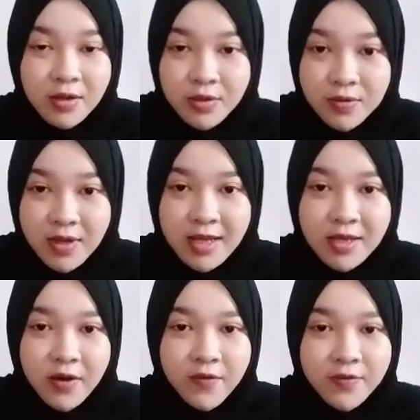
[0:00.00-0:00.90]
Do any
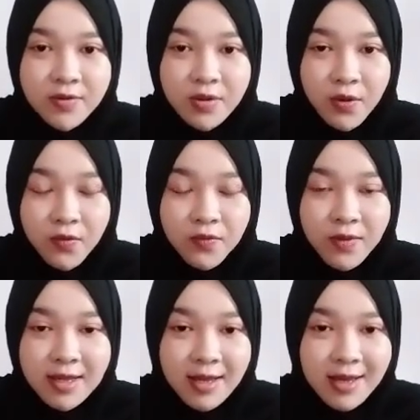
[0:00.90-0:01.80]
of you know
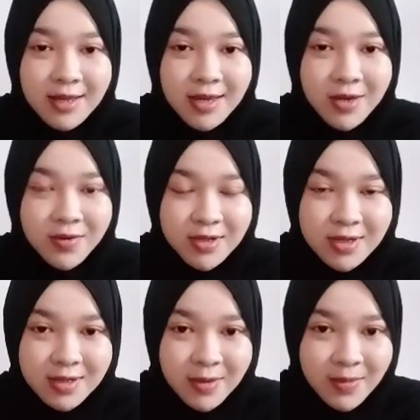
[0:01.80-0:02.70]
what an
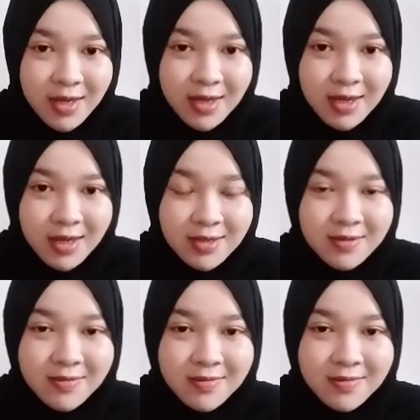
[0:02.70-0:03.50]
ecosystem is?